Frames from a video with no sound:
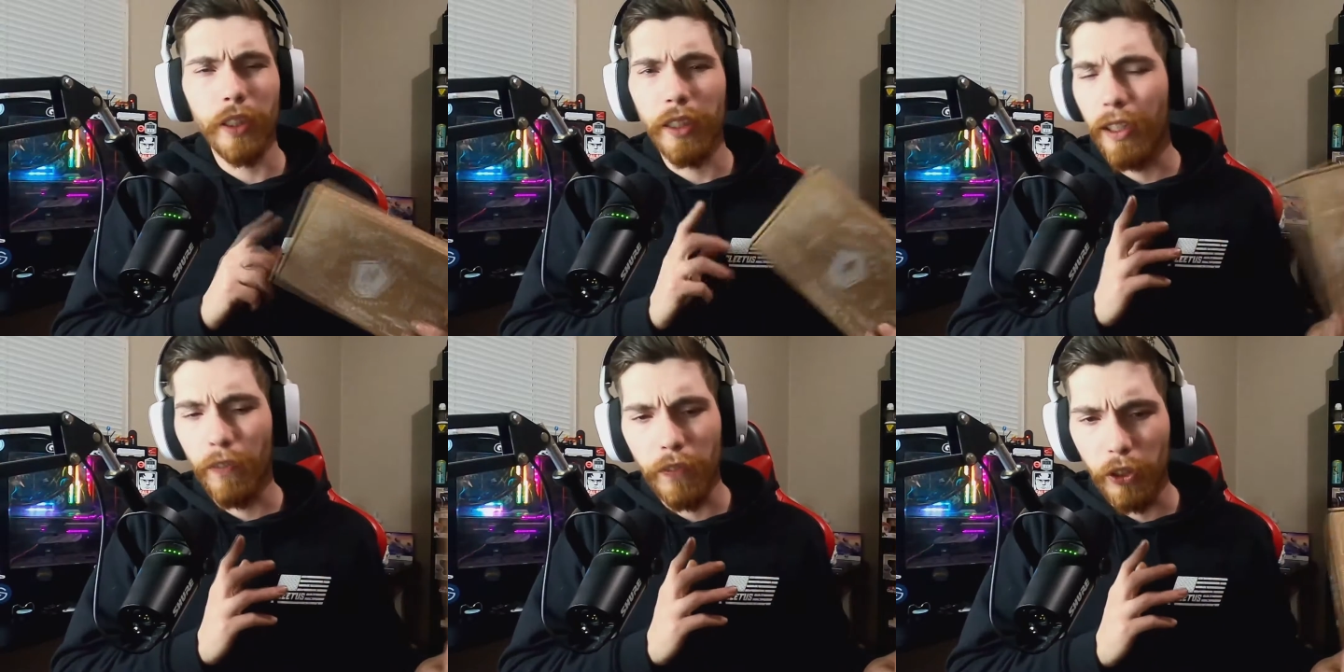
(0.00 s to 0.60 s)
I don't
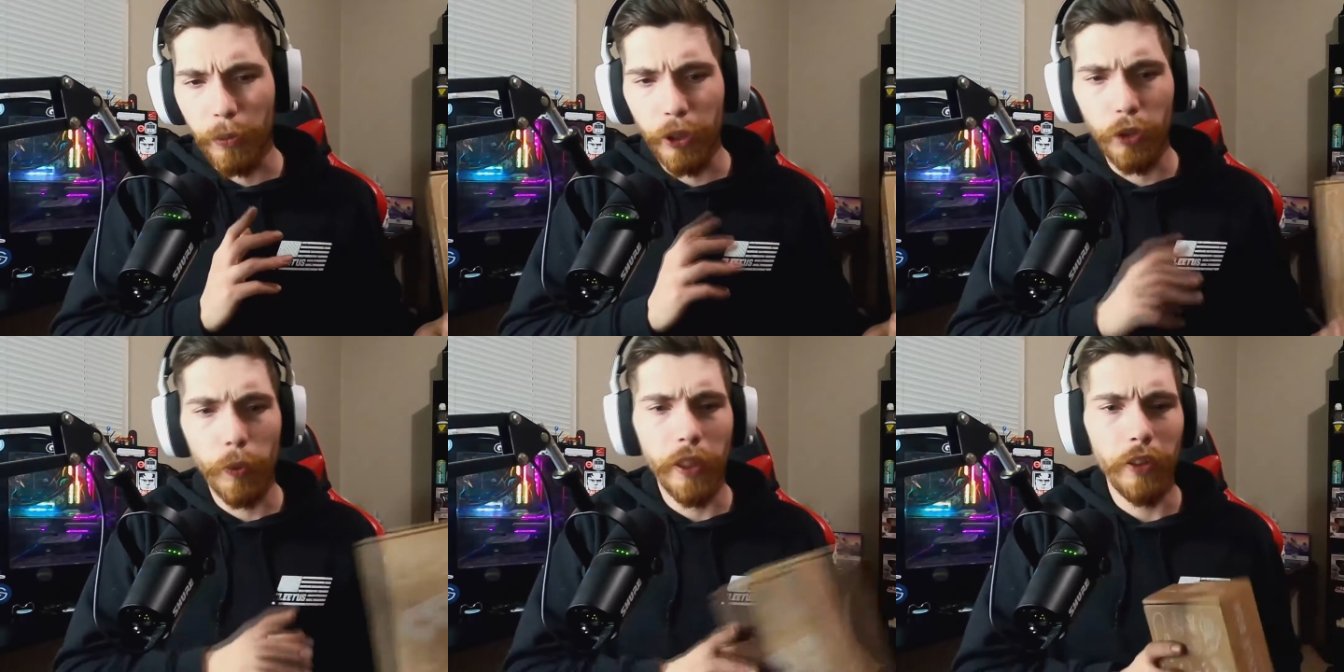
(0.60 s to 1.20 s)
fish much
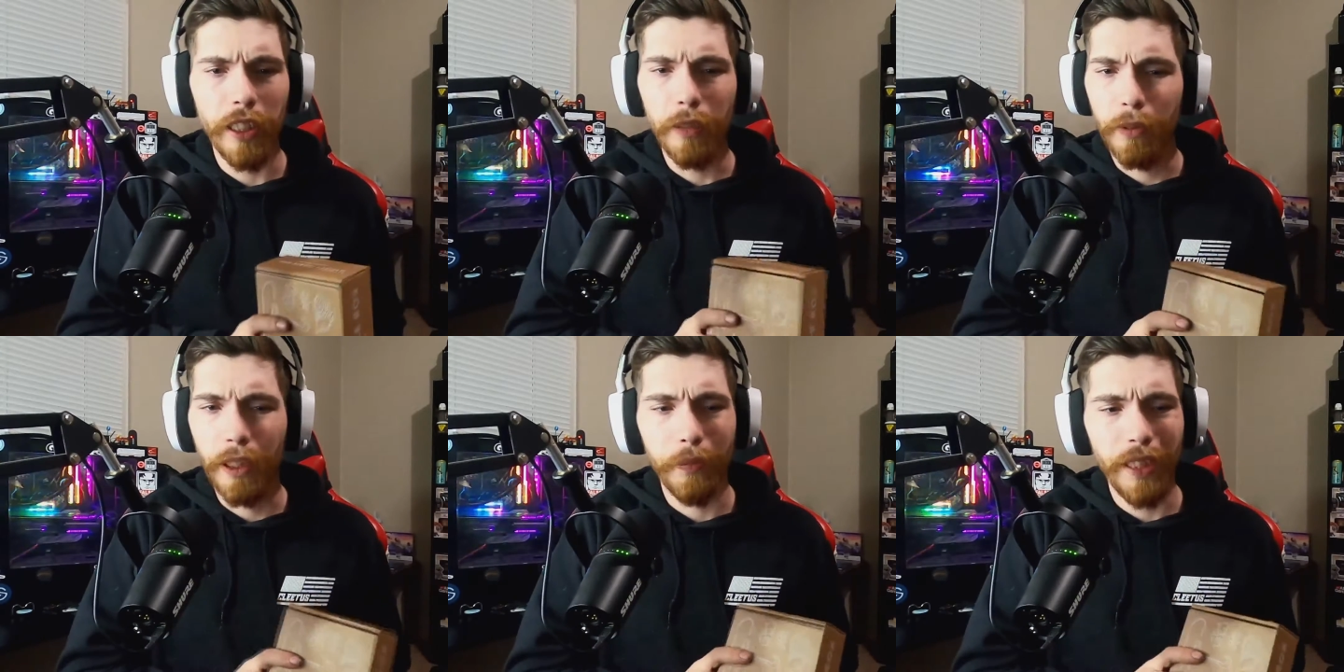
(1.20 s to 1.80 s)
wintertime because
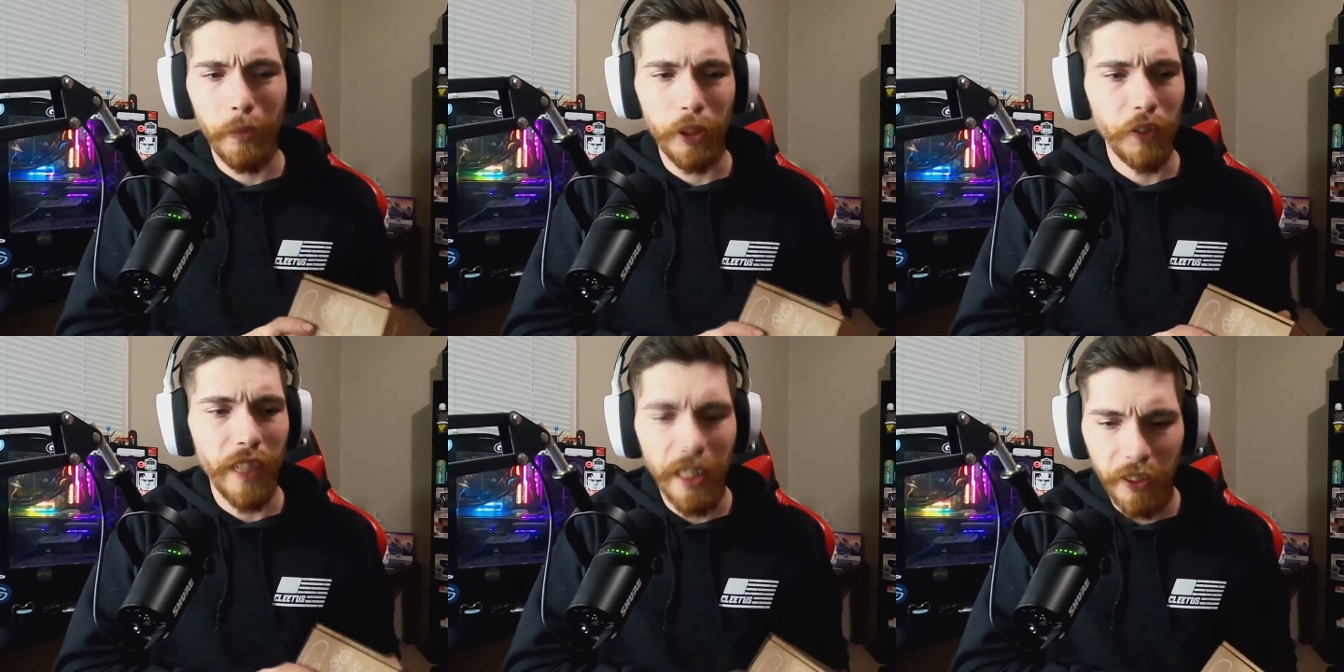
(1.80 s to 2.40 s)
I'm not much of an
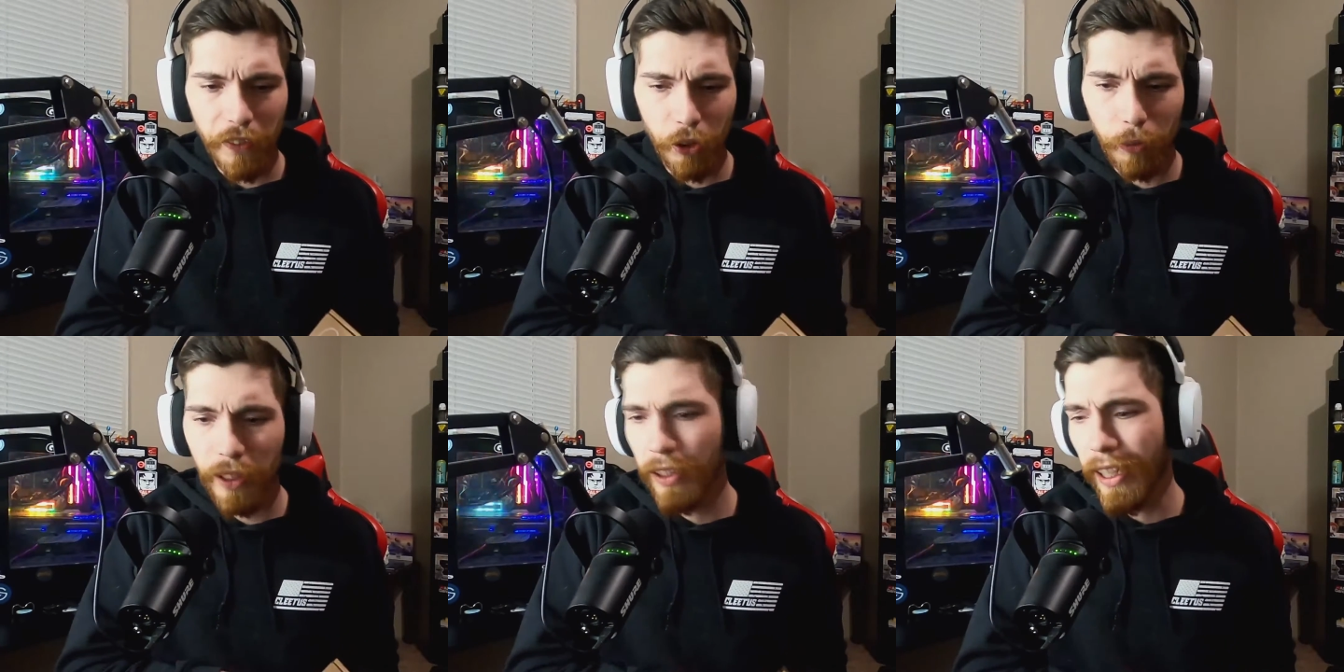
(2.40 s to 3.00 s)
ice fisherman.
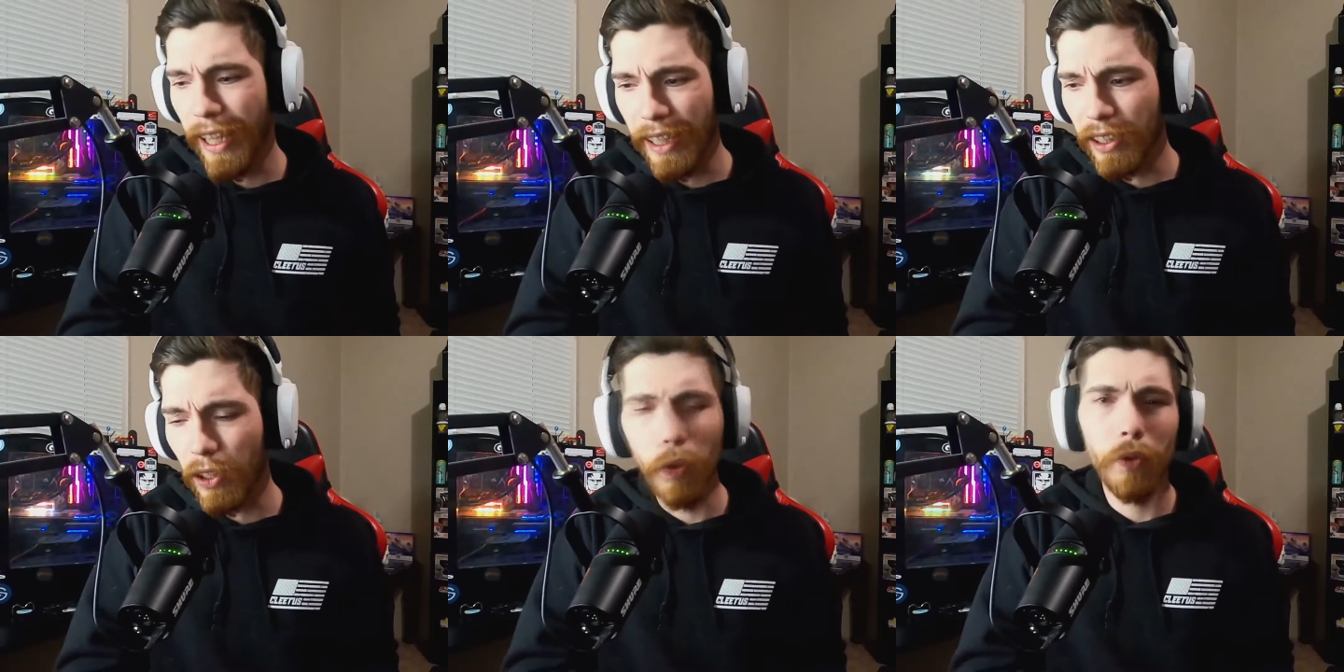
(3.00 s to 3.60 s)
I hate the
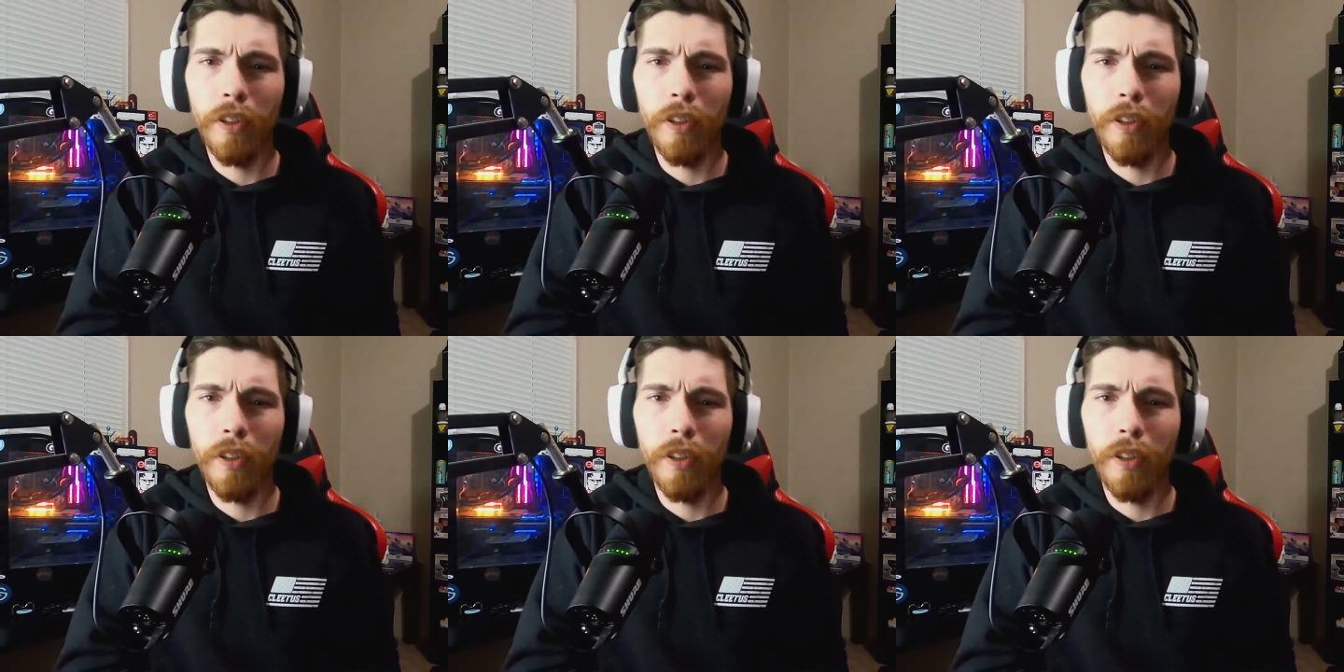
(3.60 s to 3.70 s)
cold.